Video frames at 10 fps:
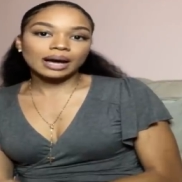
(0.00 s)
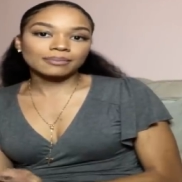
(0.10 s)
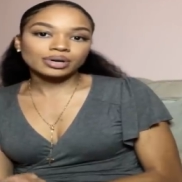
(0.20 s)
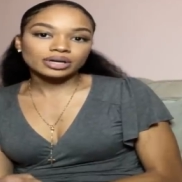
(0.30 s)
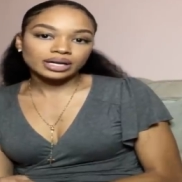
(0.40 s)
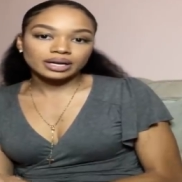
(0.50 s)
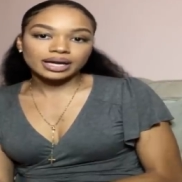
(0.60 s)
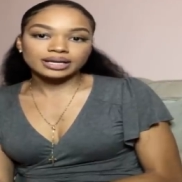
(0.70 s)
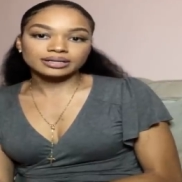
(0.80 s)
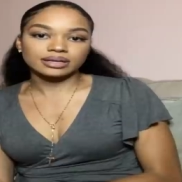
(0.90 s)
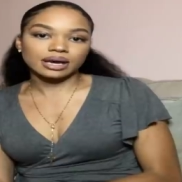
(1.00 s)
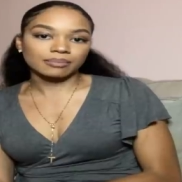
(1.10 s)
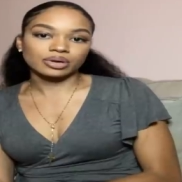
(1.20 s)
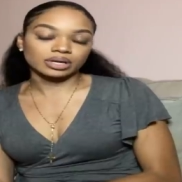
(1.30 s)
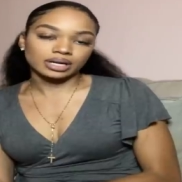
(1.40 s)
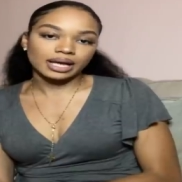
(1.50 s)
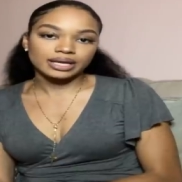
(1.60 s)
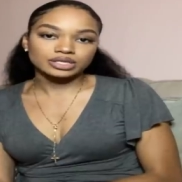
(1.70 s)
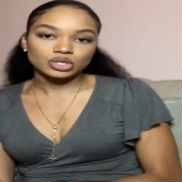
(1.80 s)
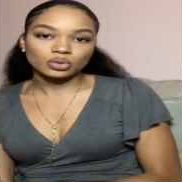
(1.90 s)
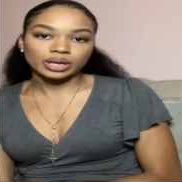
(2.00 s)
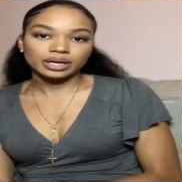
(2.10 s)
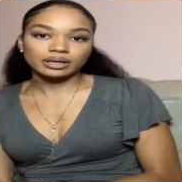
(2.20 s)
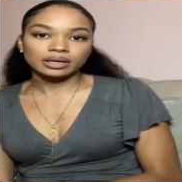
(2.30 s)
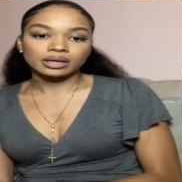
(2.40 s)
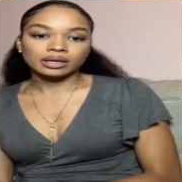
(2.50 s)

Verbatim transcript: I'm putting an end to it.